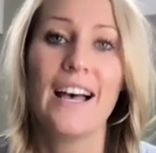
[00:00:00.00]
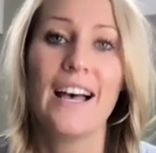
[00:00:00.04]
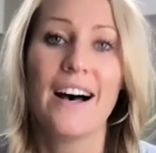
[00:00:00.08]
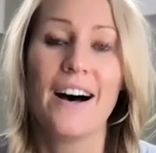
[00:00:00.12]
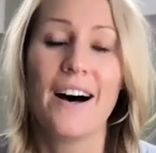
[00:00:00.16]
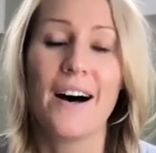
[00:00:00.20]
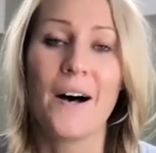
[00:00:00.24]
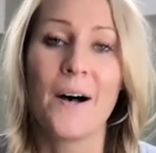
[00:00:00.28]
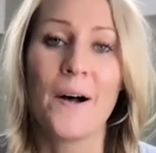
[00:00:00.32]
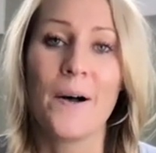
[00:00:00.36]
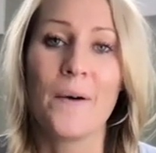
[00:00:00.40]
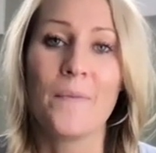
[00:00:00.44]

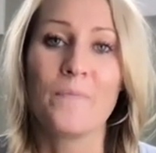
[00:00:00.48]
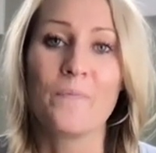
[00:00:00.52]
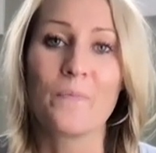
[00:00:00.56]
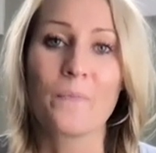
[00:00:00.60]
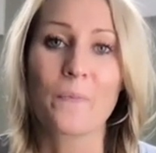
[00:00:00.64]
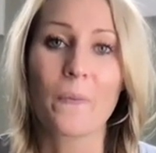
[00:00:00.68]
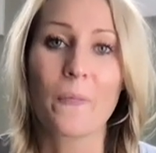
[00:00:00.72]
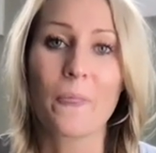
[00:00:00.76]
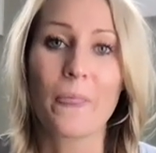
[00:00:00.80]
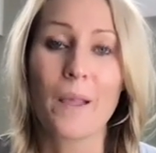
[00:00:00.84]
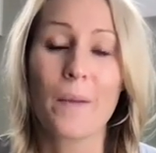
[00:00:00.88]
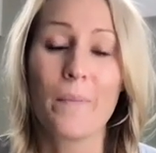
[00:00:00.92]

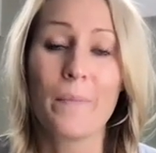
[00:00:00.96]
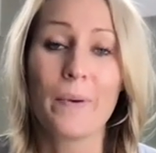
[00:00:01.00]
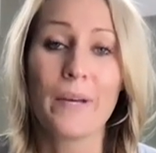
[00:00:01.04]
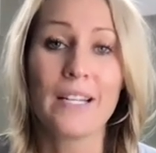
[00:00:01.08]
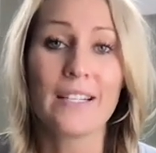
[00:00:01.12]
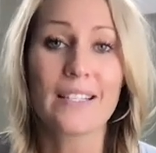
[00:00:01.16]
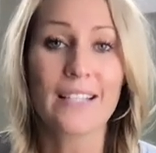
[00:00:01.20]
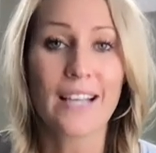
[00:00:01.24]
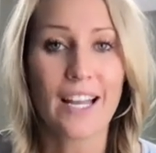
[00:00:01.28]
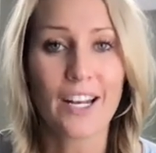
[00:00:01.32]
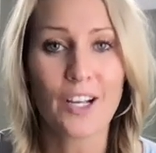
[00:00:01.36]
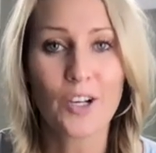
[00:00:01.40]
But
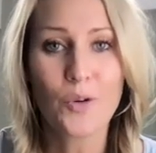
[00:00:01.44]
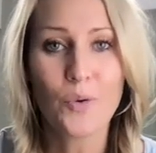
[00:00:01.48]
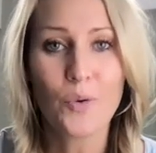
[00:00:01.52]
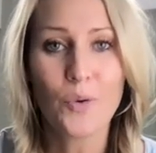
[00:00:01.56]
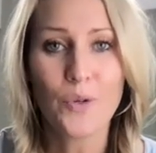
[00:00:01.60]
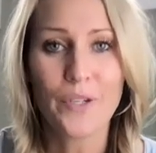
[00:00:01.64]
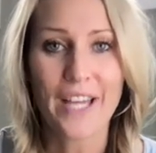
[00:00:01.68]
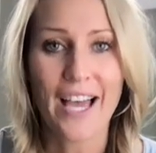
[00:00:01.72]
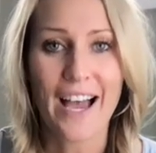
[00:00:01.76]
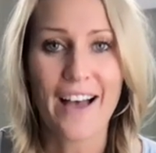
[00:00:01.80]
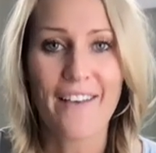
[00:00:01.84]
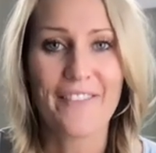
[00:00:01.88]
it's kind of cool
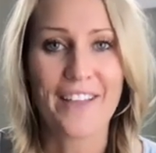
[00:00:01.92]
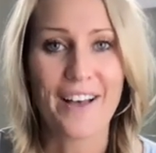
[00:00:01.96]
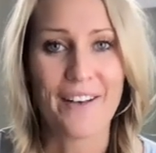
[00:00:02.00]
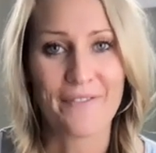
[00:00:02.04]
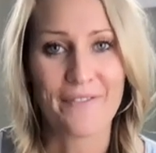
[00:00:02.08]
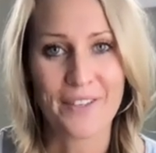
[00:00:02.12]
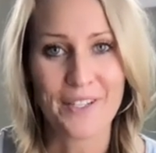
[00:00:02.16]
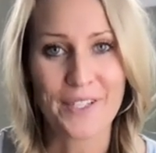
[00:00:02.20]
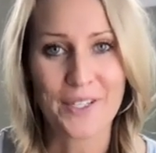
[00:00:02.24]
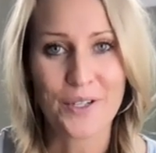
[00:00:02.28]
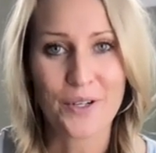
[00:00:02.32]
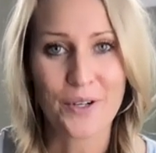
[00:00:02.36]
to have that
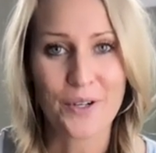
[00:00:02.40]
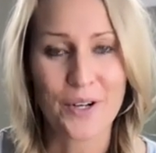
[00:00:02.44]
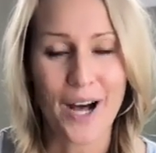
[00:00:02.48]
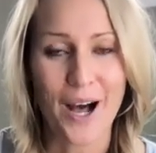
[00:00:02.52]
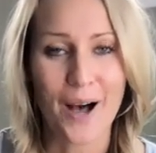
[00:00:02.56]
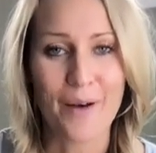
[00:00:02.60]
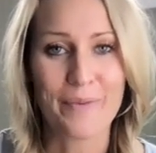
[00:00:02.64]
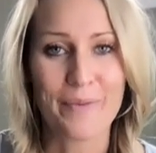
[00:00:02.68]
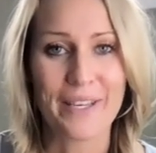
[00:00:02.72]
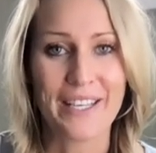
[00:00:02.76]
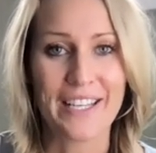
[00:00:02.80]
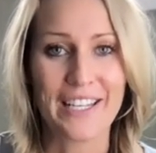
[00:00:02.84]
physical
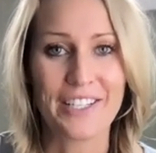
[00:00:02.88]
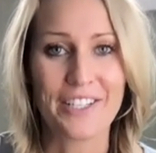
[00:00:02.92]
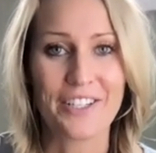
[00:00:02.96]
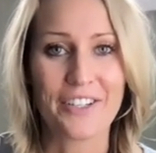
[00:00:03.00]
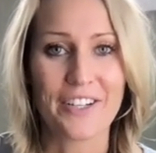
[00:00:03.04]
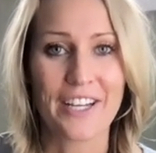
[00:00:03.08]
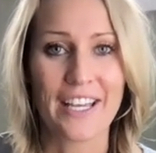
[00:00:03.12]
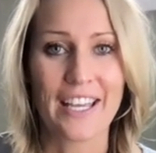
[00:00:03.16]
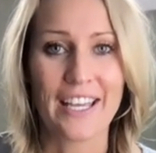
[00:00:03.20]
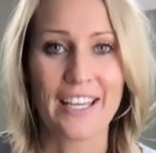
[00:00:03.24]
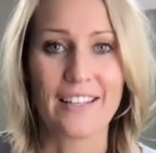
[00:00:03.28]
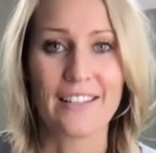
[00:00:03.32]
copy in your
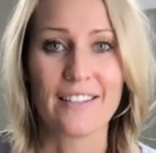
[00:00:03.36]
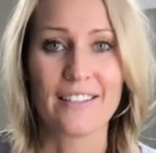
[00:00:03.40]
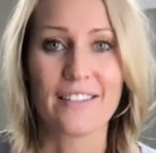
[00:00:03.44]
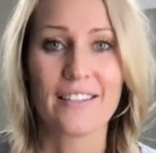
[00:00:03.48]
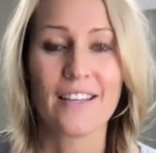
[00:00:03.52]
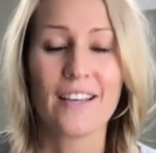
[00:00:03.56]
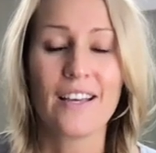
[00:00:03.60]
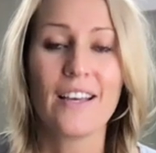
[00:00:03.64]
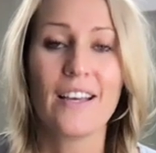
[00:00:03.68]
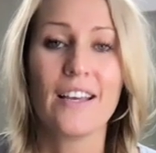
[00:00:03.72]
hands.